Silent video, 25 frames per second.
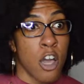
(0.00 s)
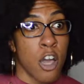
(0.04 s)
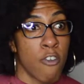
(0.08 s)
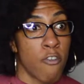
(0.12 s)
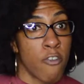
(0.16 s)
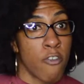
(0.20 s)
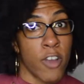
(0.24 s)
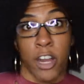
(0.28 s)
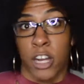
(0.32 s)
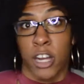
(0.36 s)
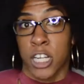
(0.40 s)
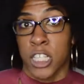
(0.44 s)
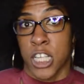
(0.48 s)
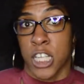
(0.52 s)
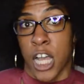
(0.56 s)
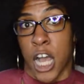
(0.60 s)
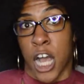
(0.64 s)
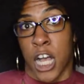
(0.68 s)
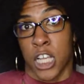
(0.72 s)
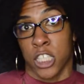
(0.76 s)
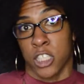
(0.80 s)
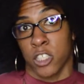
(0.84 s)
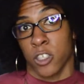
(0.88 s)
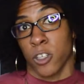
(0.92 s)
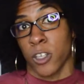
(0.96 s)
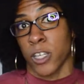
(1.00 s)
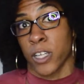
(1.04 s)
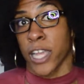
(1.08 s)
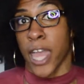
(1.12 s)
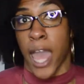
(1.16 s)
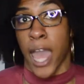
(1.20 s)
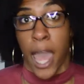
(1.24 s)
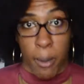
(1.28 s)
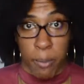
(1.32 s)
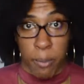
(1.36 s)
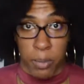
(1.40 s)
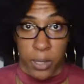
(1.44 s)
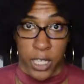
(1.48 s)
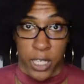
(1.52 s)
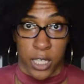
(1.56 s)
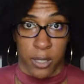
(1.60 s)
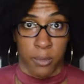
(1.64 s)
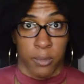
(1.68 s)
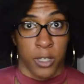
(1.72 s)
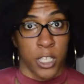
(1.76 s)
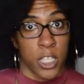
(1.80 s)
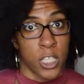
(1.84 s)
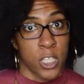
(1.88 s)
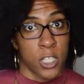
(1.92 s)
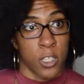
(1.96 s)
Veritas or Kaplan,
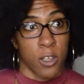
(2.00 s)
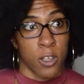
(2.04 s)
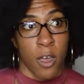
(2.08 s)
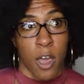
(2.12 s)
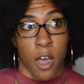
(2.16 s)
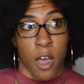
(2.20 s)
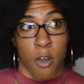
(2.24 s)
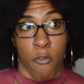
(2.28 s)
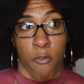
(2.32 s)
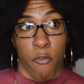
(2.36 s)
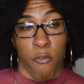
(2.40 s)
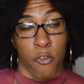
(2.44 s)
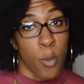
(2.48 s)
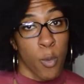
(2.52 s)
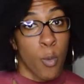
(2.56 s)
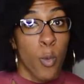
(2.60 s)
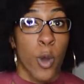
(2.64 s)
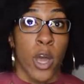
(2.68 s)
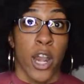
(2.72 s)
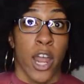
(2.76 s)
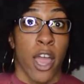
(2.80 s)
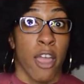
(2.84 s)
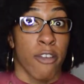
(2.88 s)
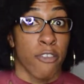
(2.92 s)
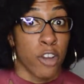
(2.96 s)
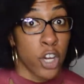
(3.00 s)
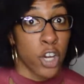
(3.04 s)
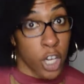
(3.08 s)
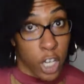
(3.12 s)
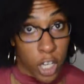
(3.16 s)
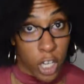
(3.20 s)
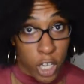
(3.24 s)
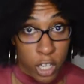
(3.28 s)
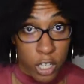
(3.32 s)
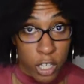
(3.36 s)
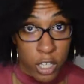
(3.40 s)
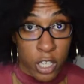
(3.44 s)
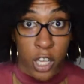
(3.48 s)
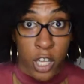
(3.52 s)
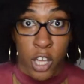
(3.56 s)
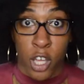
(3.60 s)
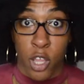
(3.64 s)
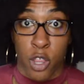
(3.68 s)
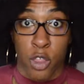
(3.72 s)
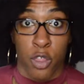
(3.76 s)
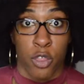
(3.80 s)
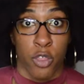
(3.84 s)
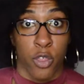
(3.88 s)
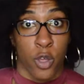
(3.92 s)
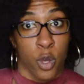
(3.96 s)
because from what I've heard,
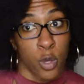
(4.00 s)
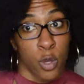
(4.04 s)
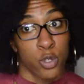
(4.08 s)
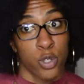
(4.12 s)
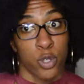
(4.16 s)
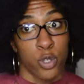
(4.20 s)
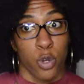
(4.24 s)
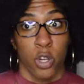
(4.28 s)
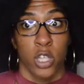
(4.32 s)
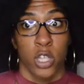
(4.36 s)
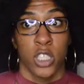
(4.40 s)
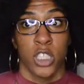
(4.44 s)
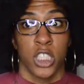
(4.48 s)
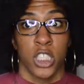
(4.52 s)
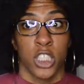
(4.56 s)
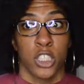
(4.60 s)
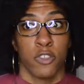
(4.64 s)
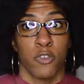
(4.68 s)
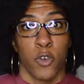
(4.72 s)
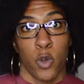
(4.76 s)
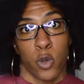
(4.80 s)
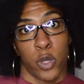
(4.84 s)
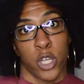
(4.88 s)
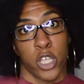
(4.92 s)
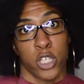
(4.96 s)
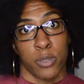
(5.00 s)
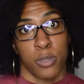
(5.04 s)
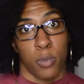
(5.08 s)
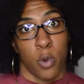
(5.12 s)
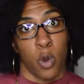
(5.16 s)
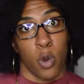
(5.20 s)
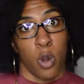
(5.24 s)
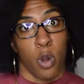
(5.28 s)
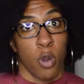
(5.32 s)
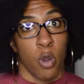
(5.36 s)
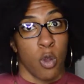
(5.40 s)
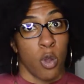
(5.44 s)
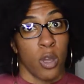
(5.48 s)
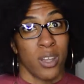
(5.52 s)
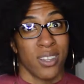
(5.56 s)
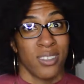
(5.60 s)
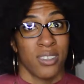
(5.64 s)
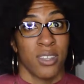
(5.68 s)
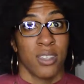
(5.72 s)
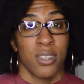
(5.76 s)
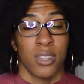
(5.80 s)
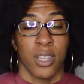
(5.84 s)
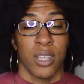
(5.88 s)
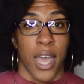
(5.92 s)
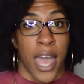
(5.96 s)
those courses focus more on
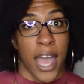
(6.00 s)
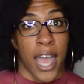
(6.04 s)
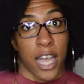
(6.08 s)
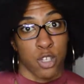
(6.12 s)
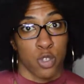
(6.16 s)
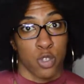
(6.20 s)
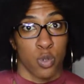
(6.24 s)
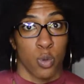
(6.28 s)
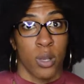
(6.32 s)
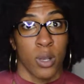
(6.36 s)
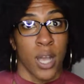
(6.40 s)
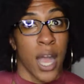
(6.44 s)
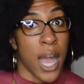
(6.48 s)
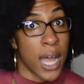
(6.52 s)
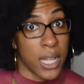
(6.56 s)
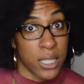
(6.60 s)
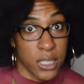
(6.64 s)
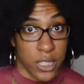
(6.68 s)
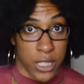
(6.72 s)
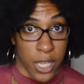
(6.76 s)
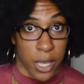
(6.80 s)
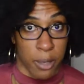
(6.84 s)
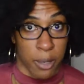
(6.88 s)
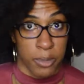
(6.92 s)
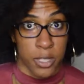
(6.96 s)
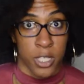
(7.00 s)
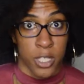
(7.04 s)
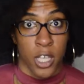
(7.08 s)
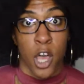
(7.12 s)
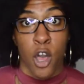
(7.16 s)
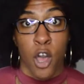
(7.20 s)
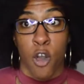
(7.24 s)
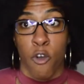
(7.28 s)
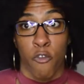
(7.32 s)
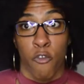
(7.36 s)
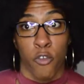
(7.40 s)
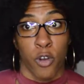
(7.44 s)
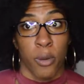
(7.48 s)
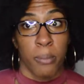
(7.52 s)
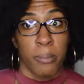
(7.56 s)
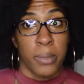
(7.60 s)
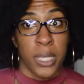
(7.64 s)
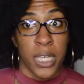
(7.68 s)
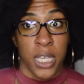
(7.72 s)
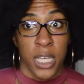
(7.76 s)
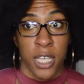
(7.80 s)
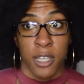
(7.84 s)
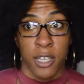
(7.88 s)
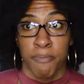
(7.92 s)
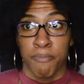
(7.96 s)
the actual concepts. For
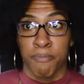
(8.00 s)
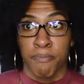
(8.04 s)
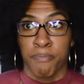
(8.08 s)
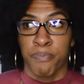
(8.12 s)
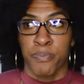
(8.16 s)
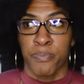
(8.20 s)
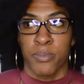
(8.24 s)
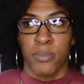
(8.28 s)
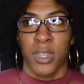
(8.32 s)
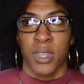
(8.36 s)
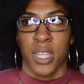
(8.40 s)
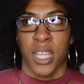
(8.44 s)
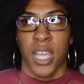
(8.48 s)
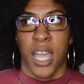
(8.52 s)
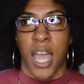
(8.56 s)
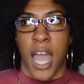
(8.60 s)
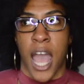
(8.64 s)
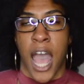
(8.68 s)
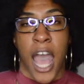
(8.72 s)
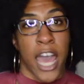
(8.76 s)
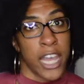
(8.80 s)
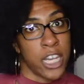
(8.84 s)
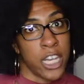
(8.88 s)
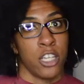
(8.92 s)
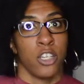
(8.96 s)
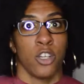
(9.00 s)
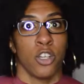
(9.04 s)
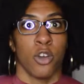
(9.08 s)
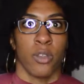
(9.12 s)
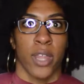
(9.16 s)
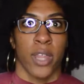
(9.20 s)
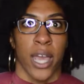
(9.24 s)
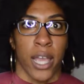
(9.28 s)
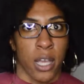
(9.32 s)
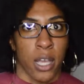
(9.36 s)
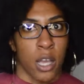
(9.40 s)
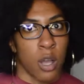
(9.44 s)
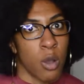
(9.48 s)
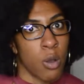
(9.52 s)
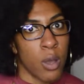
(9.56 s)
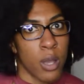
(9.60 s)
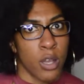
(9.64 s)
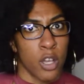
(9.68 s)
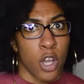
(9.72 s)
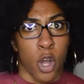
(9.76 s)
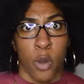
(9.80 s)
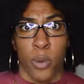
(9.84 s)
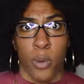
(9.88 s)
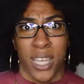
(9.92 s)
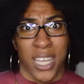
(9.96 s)
me, I didn't know that
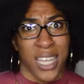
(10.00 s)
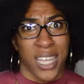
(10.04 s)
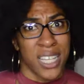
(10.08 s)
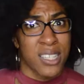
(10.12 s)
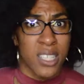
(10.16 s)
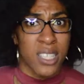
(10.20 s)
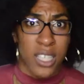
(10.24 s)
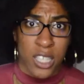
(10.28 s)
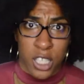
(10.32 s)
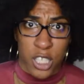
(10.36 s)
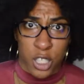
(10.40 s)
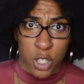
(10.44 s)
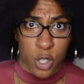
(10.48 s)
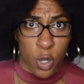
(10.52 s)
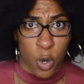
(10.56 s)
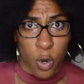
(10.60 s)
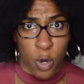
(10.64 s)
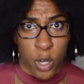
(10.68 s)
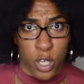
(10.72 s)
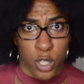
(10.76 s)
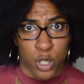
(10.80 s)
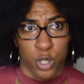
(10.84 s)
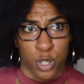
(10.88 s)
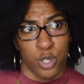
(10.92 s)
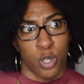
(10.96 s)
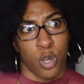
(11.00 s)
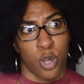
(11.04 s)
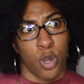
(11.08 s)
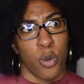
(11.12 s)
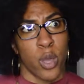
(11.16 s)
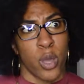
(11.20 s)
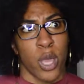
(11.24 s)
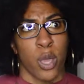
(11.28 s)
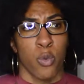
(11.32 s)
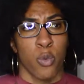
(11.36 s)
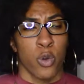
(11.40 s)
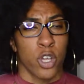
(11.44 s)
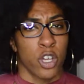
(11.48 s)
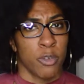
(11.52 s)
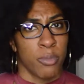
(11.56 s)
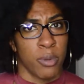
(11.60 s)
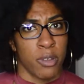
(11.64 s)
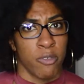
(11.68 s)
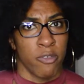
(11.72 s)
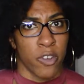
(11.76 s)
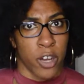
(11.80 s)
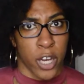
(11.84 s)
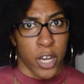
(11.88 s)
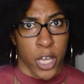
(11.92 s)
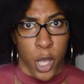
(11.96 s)
going into this course, so it would have
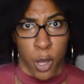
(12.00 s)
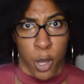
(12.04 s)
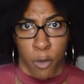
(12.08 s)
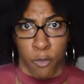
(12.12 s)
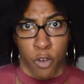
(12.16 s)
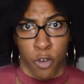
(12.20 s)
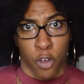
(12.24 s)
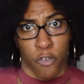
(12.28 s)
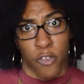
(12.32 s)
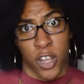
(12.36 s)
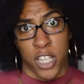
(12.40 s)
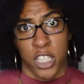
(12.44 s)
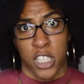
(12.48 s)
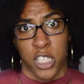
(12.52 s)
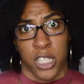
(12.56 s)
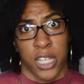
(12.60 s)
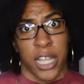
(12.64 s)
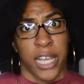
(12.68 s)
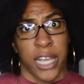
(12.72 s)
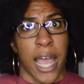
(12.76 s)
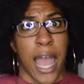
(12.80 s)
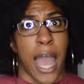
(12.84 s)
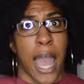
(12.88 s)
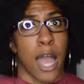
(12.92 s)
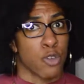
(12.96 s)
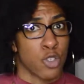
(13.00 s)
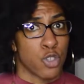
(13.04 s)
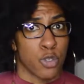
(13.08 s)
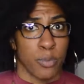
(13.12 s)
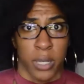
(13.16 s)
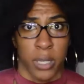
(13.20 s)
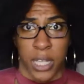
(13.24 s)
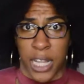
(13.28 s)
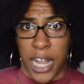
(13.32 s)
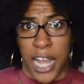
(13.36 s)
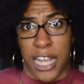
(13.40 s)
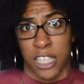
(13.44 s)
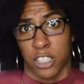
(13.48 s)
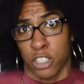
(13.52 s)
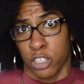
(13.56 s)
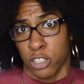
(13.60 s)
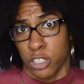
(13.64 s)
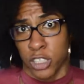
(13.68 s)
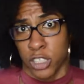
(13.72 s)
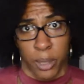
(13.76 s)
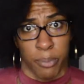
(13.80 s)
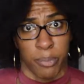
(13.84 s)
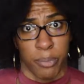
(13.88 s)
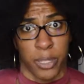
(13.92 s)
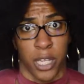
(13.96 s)
been very helpful if I took like an algebra class or
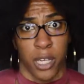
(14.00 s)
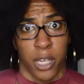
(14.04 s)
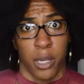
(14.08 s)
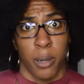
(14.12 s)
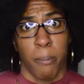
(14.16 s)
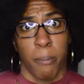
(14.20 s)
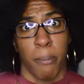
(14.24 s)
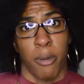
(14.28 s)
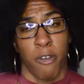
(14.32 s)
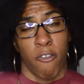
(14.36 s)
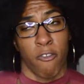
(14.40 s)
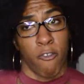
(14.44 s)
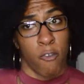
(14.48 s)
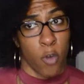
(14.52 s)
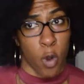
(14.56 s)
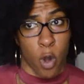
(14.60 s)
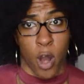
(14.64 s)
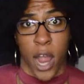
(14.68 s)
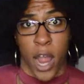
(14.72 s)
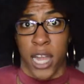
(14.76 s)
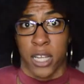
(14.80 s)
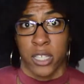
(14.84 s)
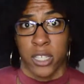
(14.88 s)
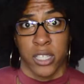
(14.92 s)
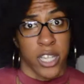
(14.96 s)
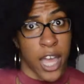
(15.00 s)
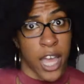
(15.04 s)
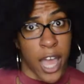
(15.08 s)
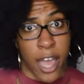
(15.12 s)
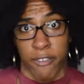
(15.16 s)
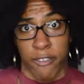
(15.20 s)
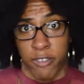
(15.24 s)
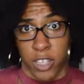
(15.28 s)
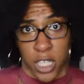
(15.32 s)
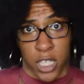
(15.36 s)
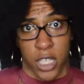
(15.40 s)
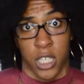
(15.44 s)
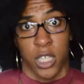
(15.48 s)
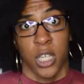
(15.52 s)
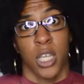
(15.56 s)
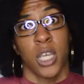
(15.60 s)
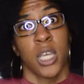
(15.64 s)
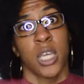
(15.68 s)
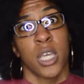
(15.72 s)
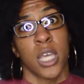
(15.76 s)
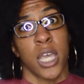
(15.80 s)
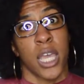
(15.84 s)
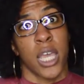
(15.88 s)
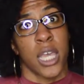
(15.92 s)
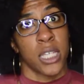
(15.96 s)
something before I dived in
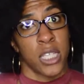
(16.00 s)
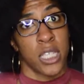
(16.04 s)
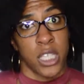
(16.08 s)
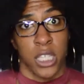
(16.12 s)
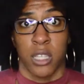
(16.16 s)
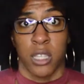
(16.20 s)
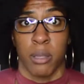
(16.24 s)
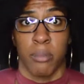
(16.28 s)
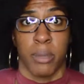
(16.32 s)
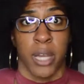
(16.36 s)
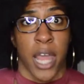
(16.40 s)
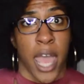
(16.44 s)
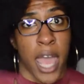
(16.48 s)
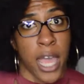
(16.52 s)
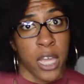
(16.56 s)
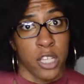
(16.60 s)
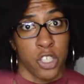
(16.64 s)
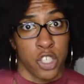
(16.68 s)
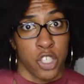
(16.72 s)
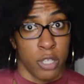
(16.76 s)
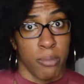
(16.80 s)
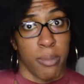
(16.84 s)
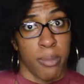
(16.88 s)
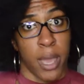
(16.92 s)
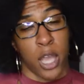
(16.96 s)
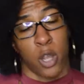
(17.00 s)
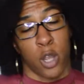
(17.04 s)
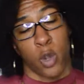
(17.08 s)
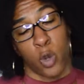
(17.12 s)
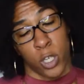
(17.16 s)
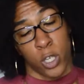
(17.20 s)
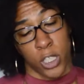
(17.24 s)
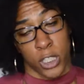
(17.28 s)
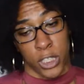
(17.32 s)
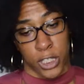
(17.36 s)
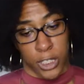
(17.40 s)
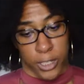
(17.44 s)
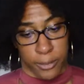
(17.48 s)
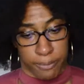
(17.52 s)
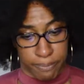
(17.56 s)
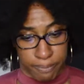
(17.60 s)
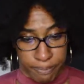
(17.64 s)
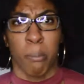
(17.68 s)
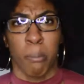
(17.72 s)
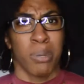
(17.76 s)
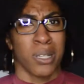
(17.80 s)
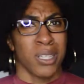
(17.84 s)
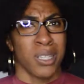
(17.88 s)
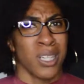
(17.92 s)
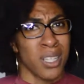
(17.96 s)
and did the Manhattan Gmat course.
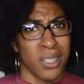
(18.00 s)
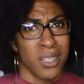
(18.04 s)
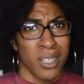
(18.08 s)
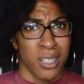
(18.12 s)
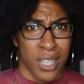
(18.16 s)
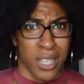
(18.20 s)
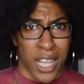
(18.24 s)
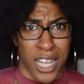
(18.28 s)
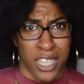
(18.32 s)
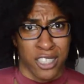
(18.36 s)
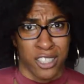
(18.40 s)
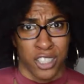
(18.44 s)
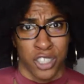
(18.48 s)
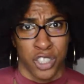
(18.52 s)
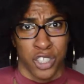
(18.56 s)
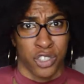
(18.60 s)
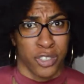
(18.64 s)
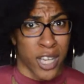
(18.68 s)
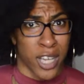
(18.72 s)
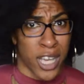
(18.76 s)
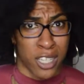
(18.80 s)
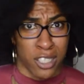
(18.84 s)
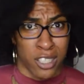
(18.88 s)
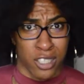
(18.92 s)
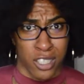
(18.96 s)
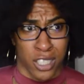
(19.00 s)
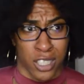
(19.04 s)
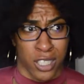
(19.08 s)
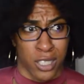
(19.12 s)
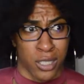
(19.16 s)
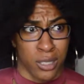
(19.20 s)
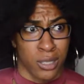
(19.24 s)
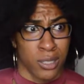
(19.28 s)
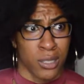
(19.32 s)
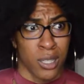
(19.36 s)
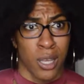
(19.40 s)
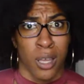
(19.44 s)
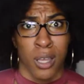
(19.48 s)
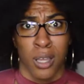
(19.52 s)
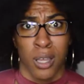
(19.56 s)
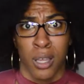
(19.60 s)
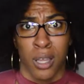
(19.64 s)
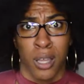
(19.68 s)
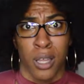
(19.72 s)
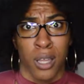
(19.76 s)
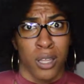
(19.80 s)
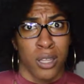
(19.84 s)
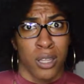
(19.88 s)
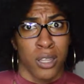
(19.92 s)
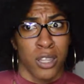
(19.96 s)
But nonetheless, the strategies,
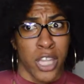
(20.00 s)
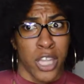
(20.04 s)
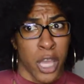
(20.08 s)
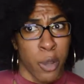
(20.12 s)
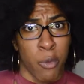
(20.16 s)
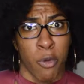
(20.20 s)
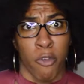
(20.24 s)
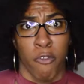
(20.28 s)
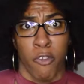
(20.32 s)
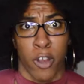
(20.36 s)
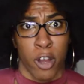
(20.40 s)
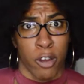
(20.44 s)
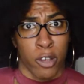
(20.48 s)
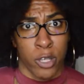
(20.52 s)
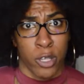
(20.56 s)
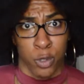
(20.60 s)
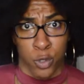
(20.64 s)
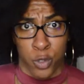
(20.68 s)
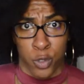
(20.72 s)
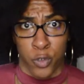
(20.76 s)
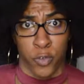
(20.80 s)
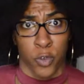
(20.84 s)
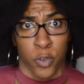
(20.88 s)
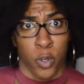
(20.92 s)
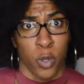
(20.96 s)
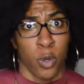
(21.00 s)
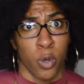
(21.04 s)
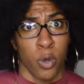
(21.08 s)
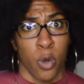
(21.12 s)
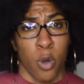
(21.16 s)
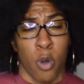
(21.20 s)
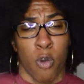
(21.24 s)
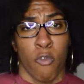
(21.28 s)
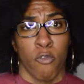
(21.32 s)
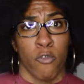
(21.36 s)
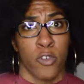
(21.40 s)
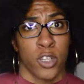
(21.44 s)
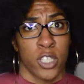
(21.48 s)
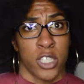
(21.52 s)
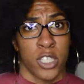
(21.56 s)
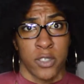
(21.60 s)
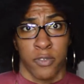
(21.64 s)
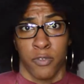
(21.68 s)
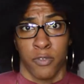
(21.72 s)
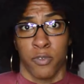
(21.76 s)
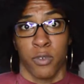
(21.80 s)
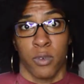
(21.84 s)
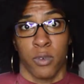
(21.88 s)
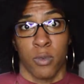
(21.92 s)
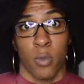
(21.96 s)
they were very useful for
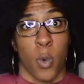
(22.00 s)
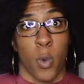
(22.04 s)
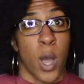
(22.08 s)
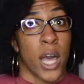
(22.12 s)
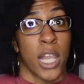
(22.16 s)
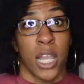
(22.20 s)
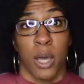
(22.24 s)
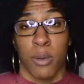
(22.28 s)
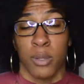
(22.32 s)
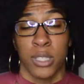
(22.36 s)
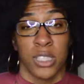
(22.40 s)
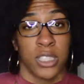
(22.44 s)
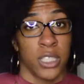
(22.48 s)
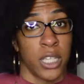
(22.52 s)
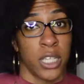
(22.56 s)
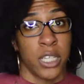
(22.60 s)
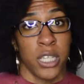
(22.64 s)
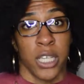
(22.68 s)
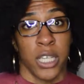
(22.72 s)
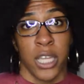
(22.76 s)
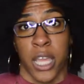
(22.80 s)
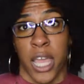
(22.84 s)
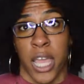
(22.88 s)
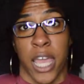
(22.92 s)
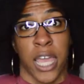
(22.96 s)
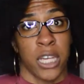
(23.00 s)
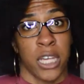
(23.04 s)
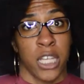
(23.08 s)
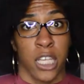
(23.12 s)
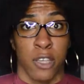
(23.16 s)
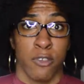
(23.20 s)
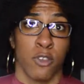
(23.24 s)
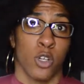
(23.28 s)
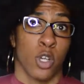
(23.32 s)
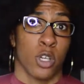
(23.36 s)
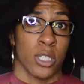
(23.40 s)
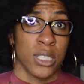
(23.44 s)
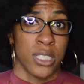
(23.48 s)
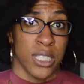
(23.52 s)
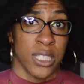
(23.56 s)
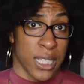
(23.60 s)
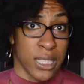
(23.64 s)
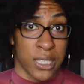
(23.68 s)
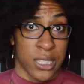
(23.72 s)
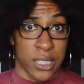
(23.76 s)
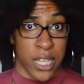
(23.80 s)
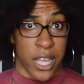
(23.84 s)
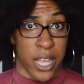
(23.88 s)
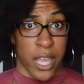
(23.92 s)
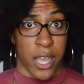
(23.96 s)
while I was studying and even on
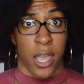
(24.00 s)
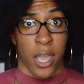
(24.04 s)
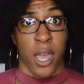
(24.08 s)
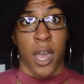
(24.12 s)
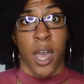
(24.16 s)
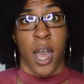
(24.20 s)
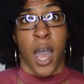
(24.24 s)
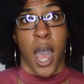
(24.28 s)
test day.